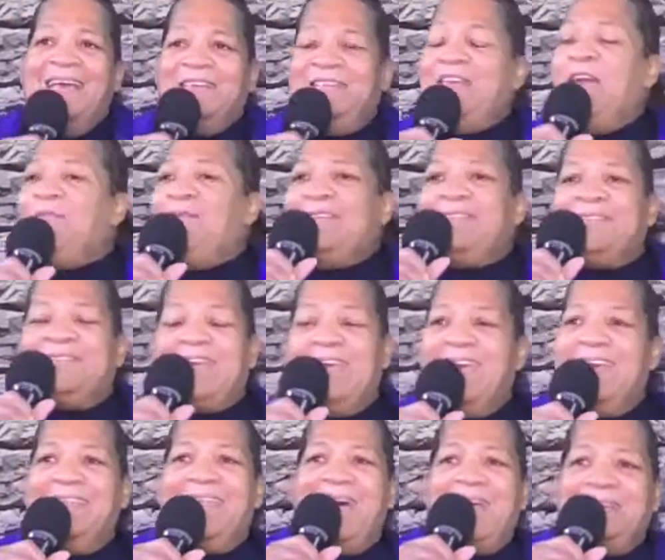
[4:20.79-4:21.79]
She would
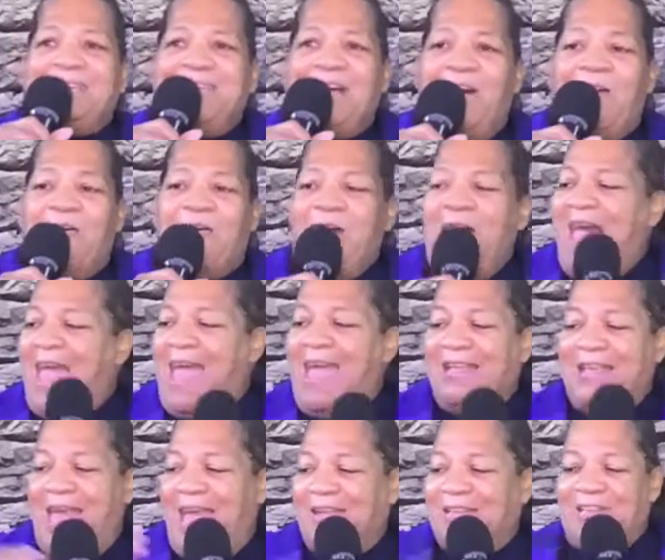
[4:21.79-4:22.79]
sing that song
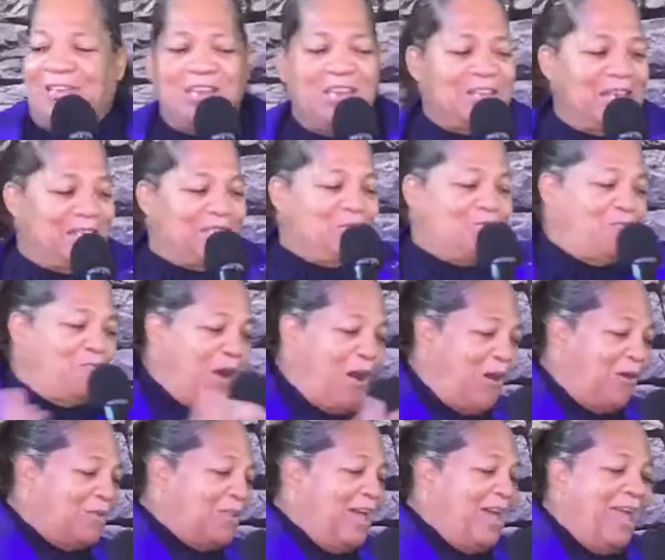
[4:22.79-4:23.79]
and, and she just
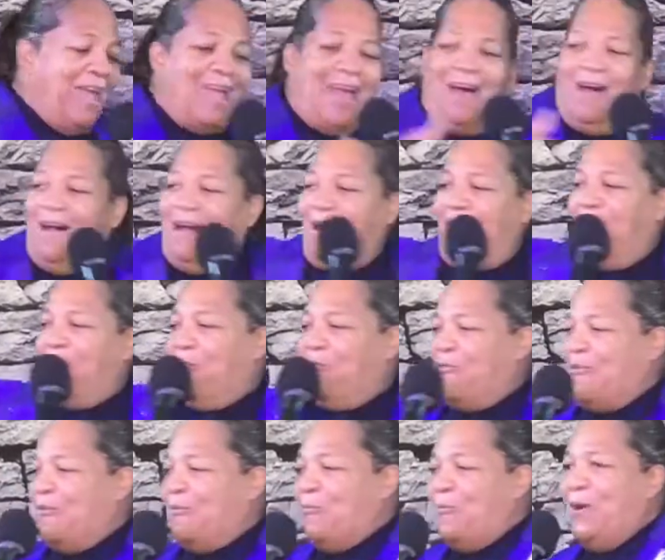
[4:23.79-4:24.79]
walked uh,
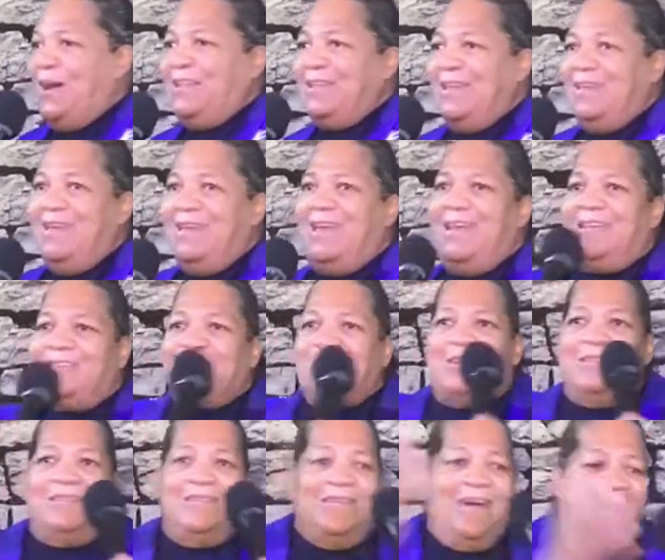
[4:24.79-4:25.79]
uh, from one end
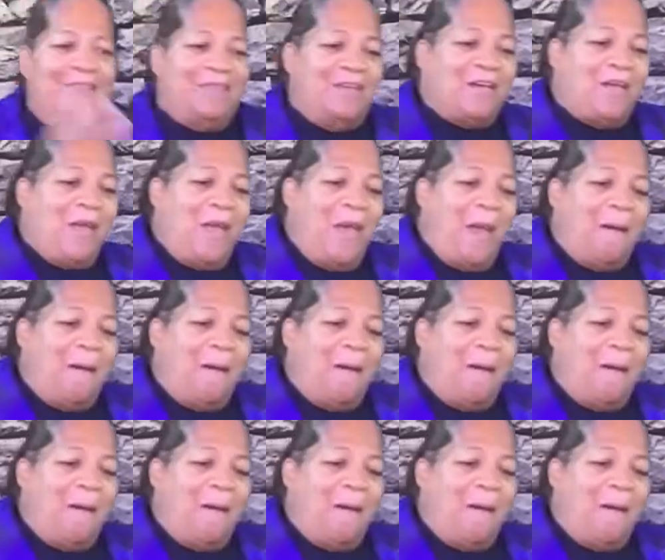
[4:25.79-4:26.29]
to another.